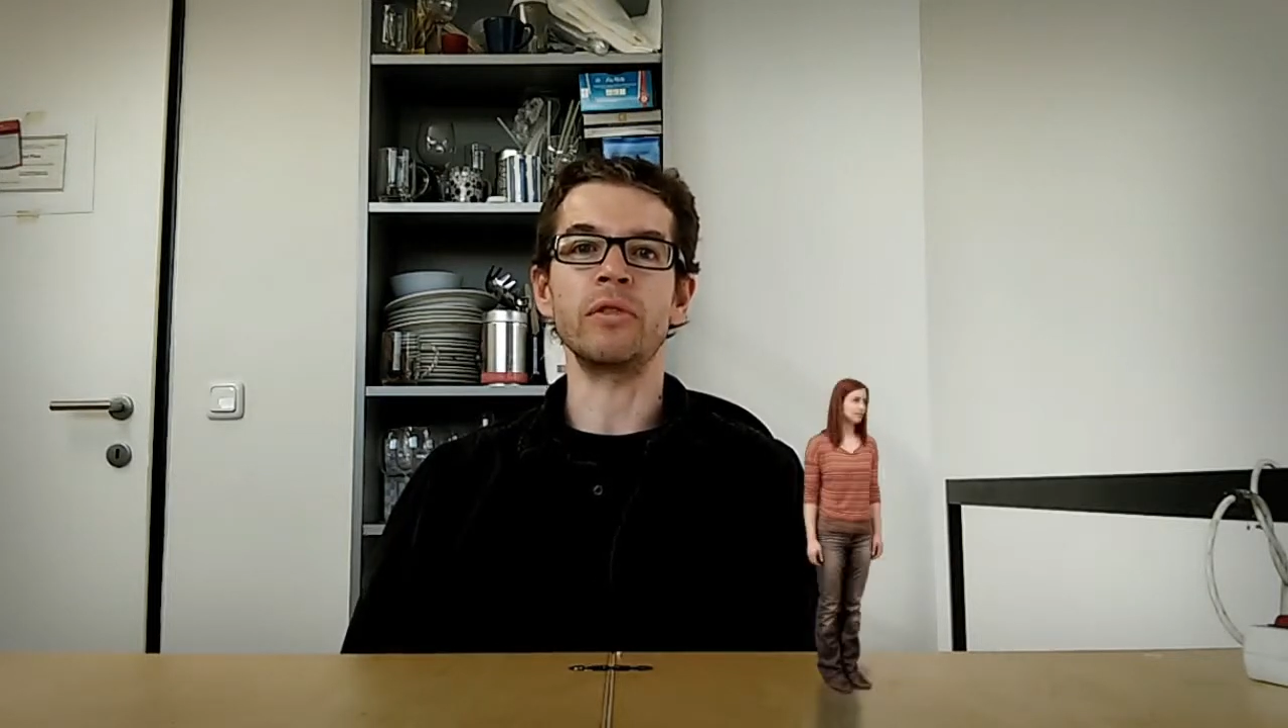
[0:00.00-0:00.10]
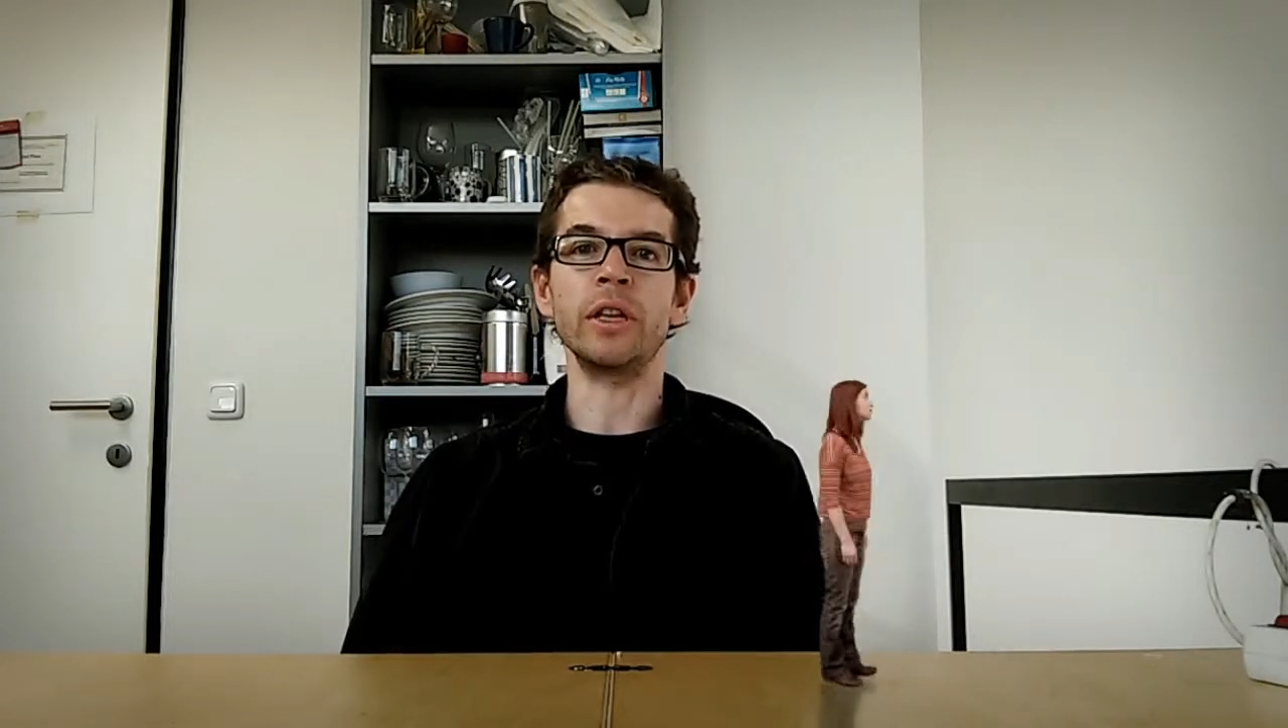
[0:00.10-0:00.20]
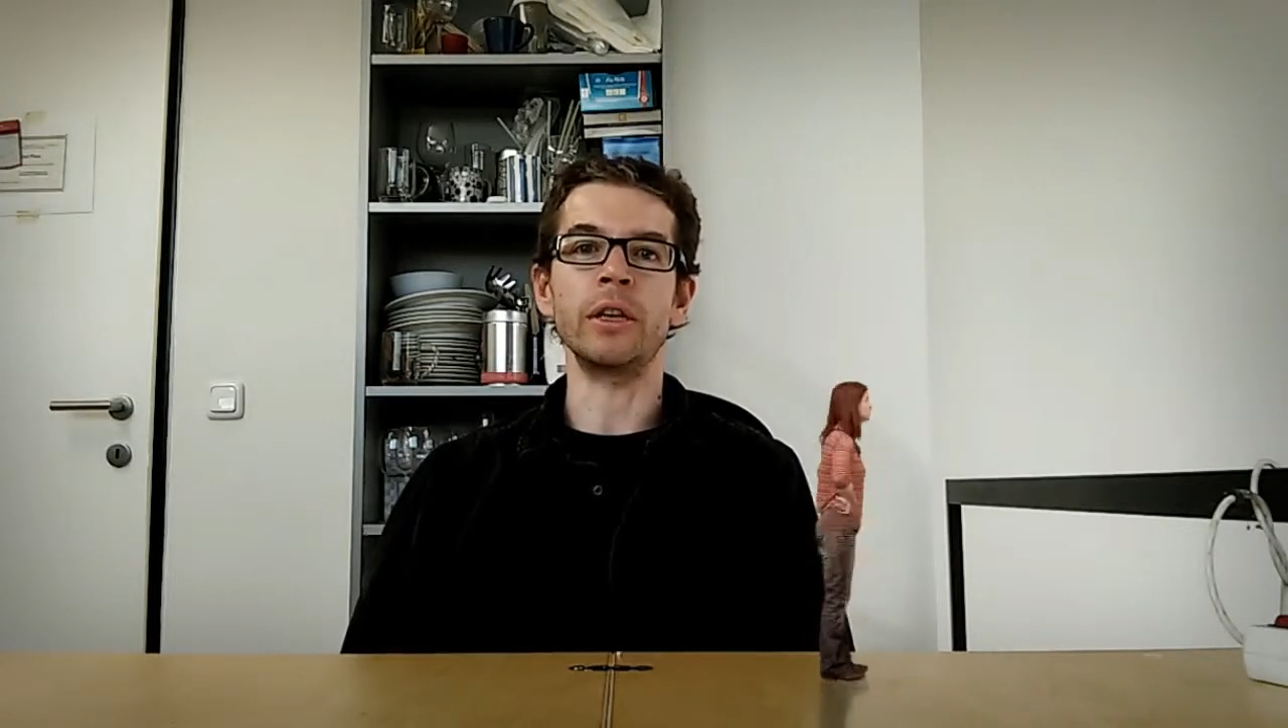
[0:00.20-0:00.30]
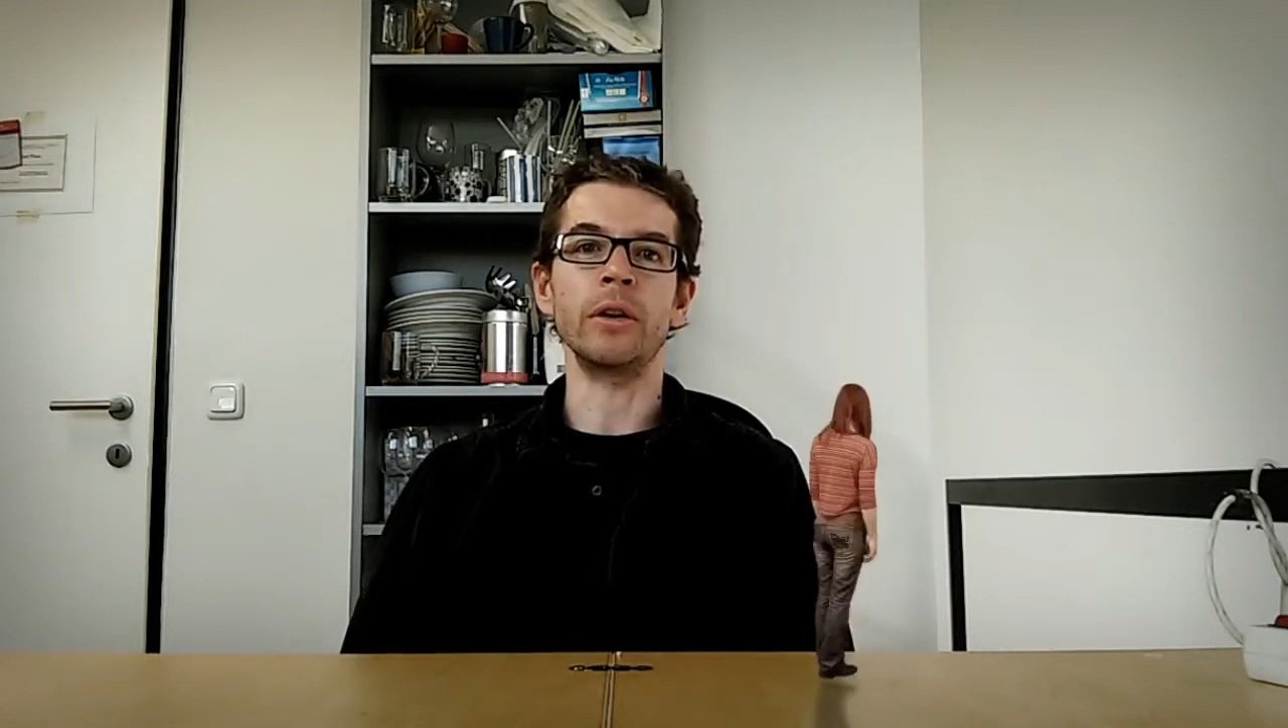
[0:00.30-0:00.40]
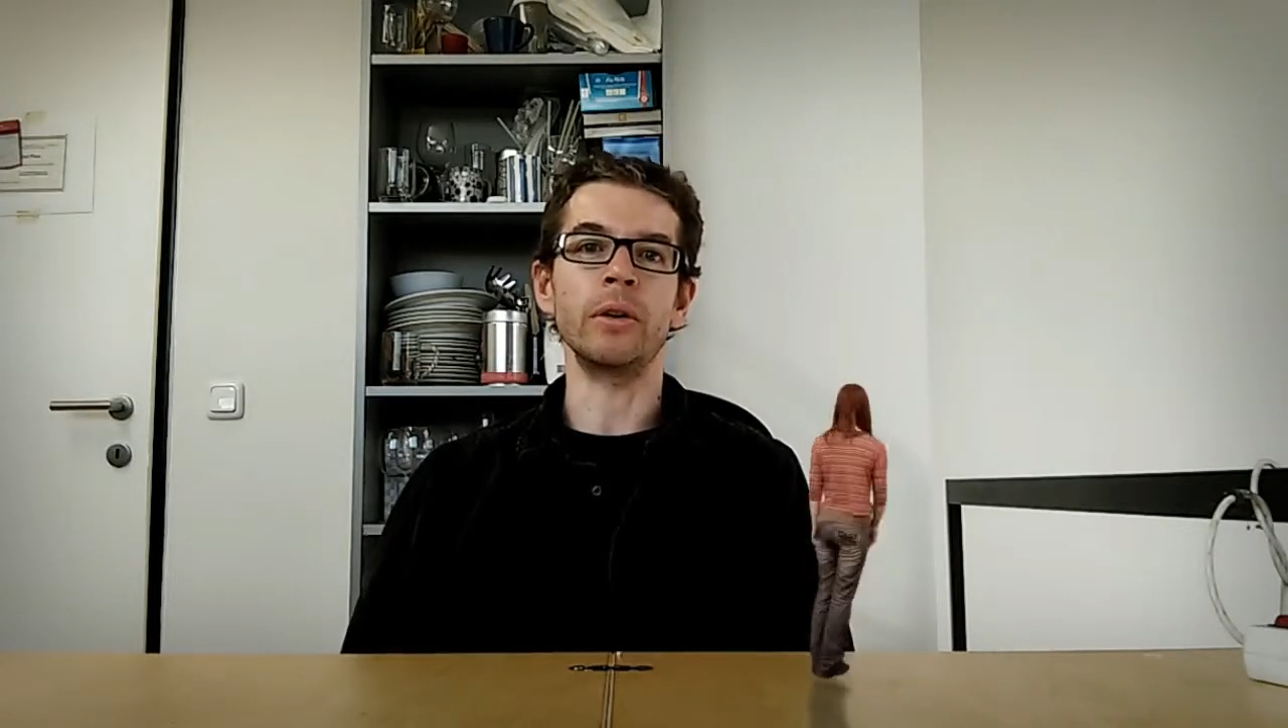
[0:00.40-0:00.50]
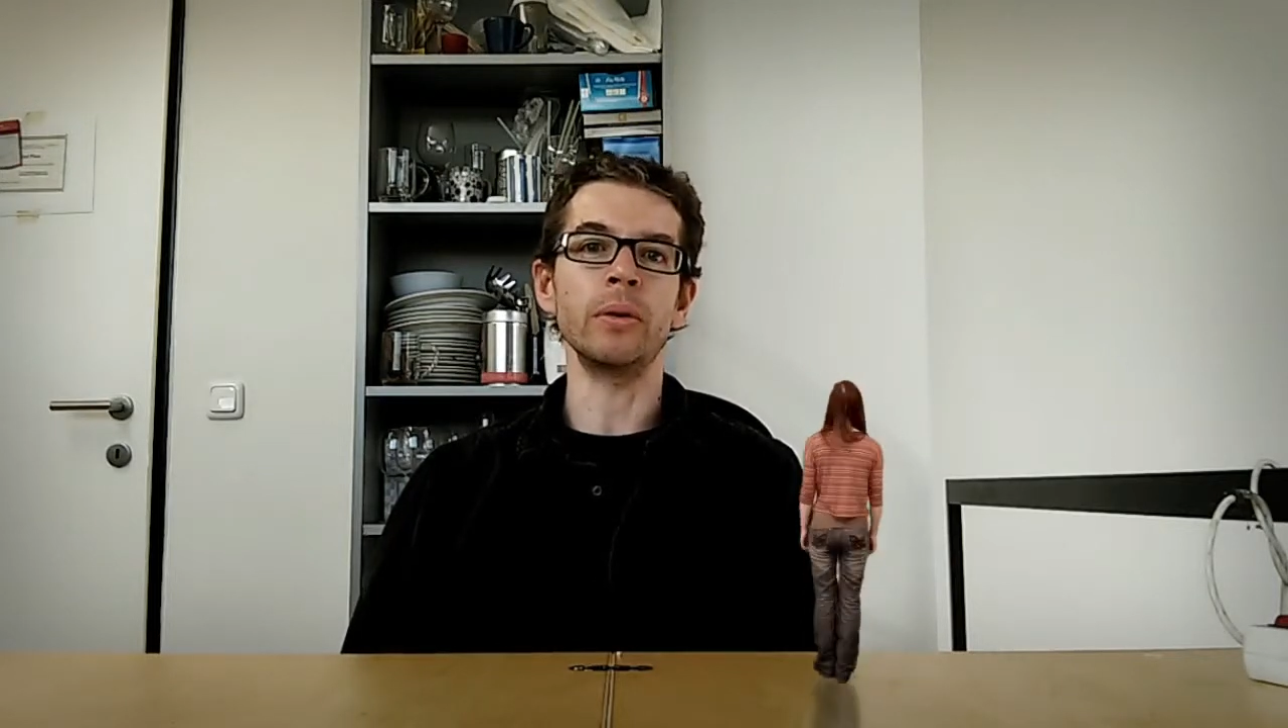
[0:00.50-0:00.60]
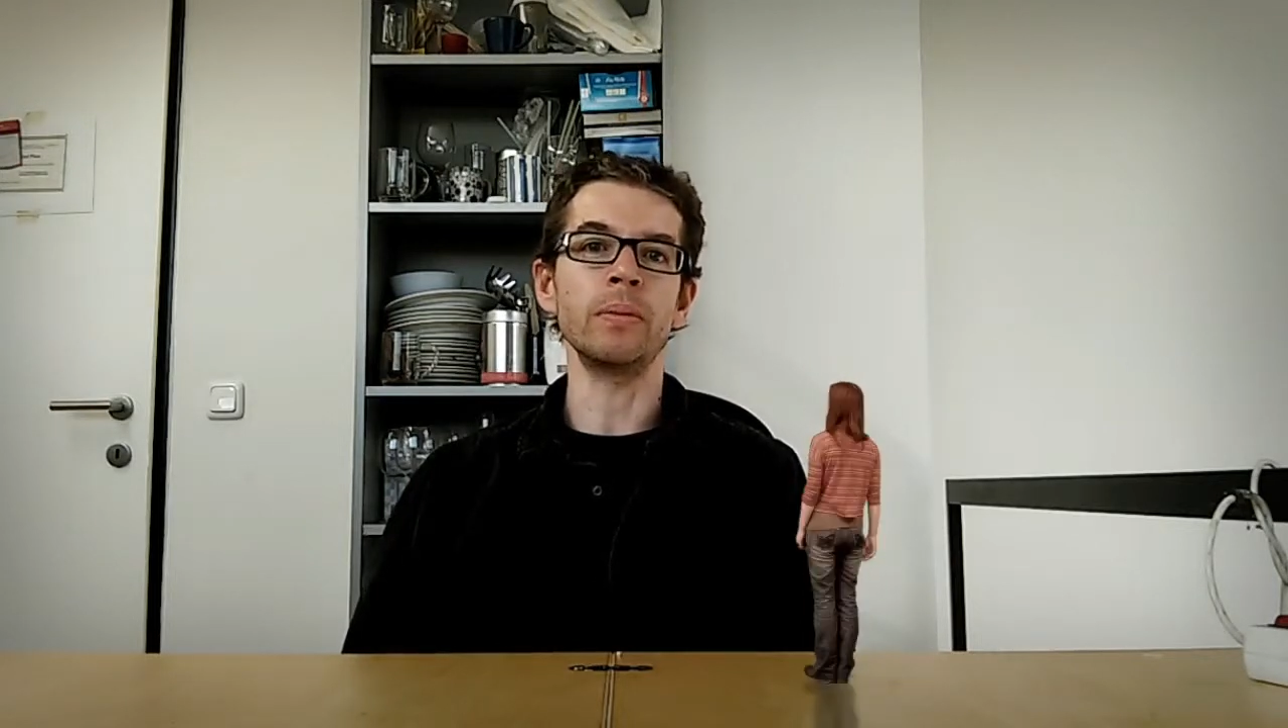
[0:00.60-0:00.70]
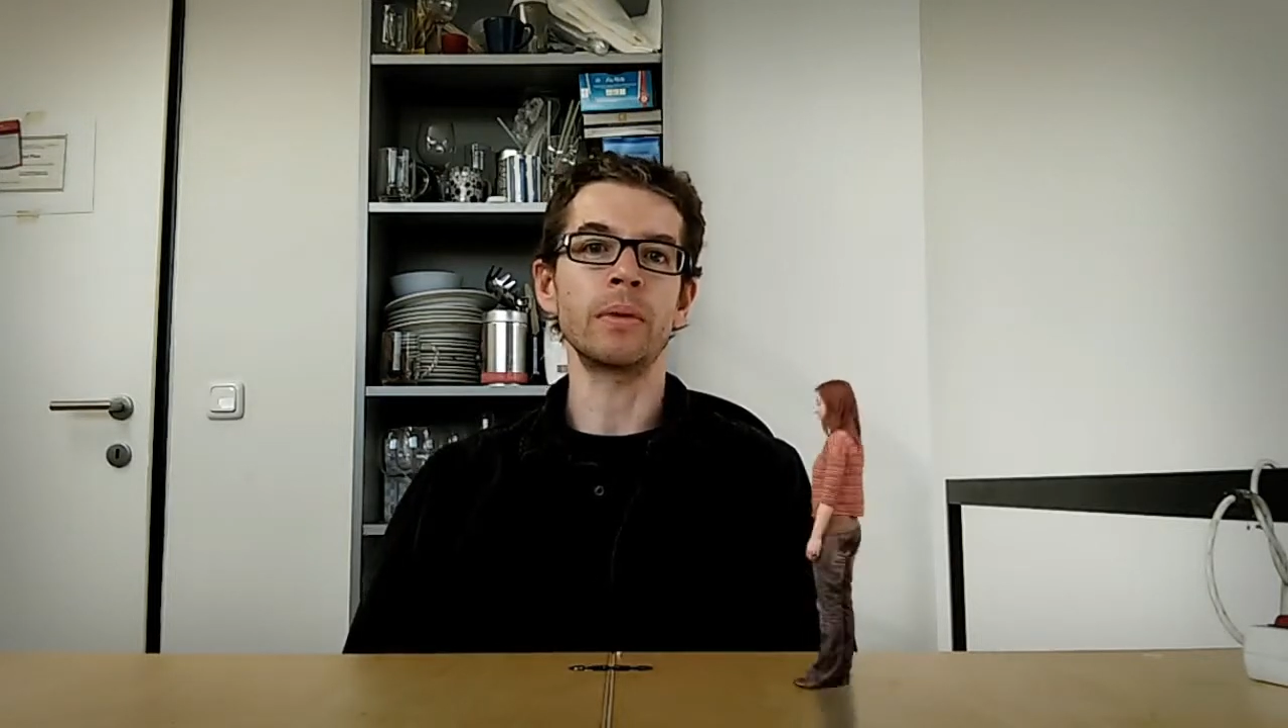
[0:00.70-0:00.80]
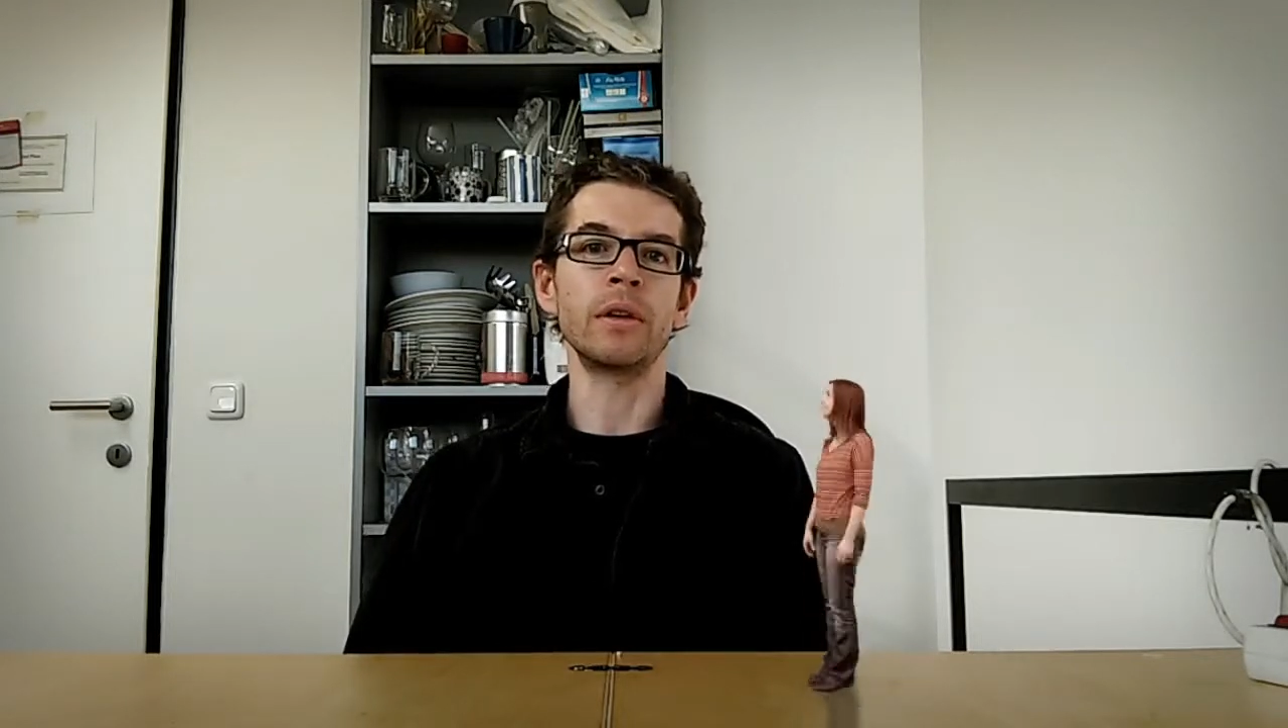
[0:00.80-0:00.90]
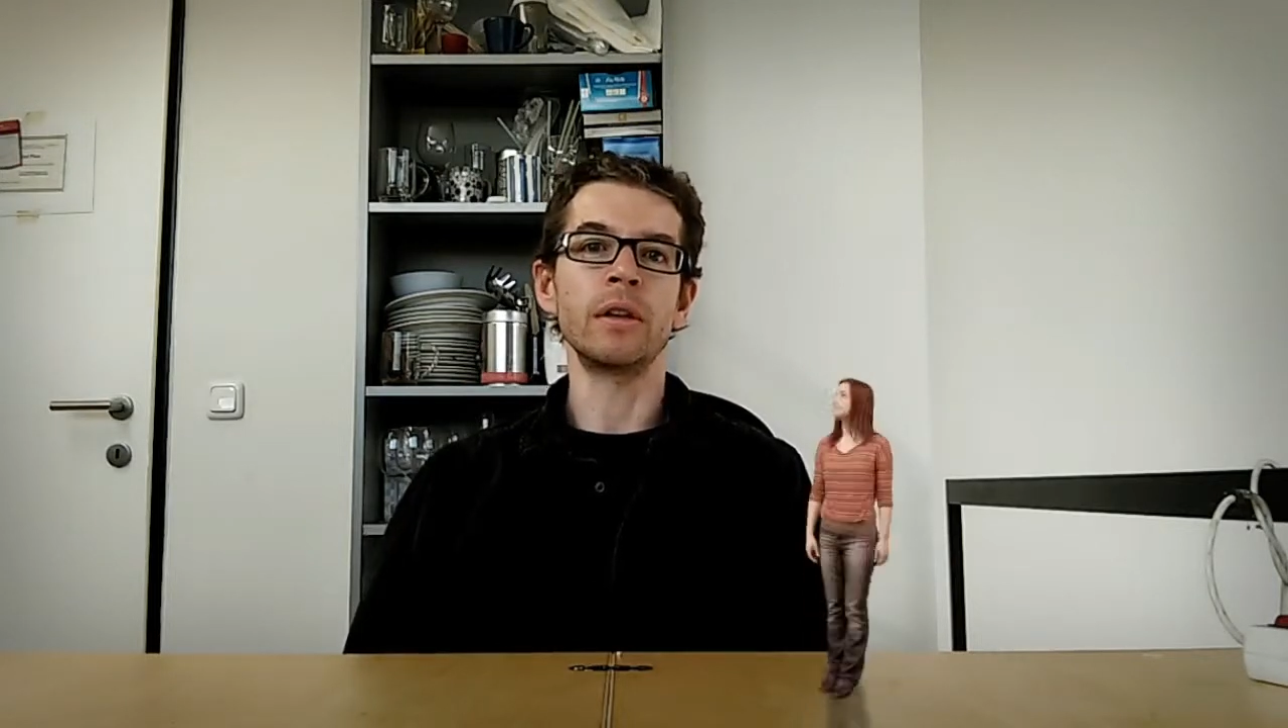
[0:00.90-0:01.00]

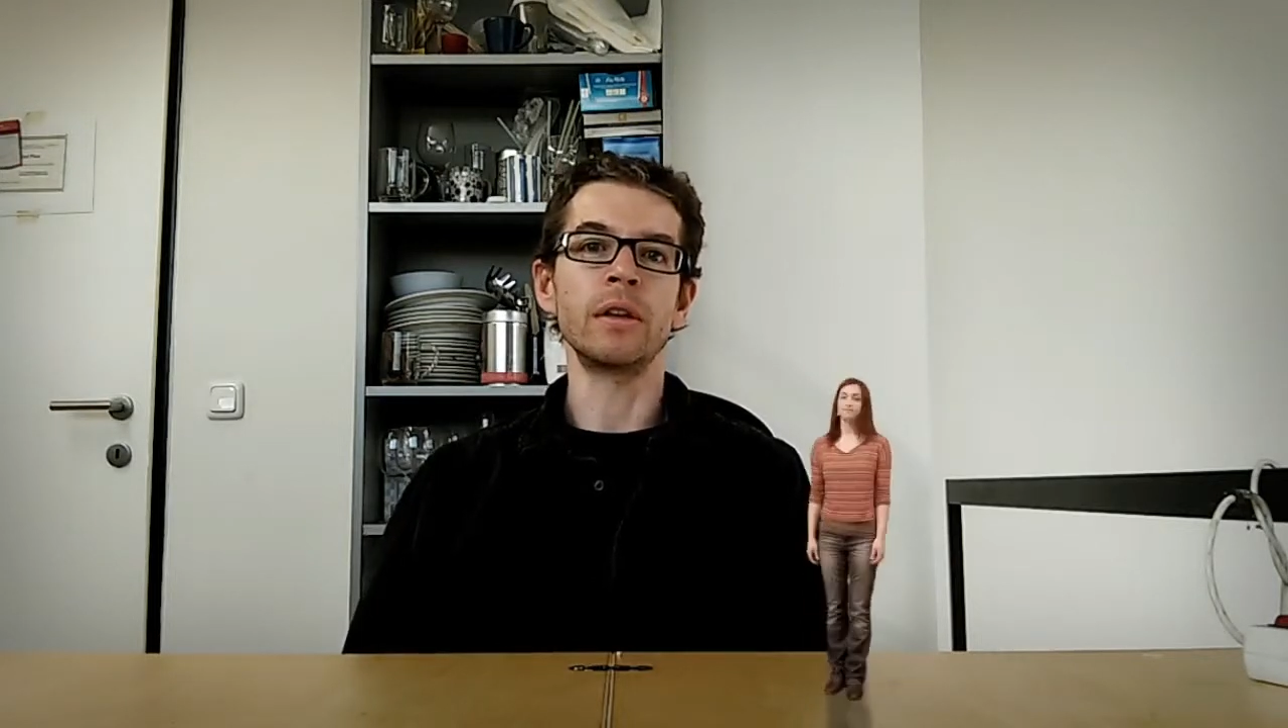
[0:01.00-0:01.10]
video.